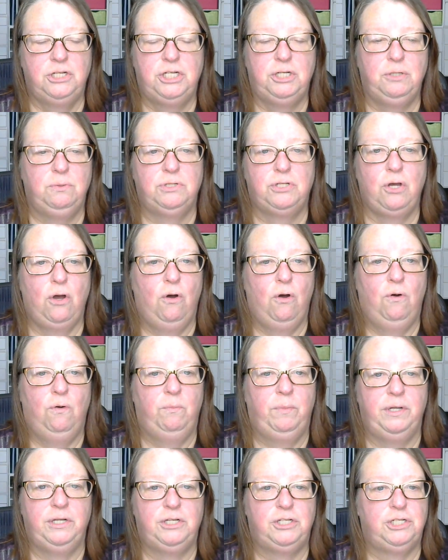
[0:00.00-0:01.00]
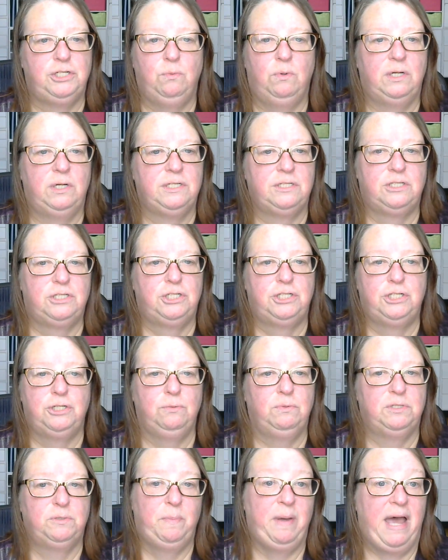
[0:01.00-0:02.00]
was home, but she
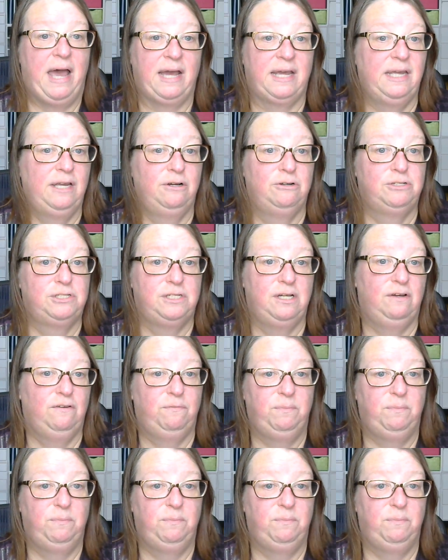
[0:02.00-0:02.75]
was packing her stuff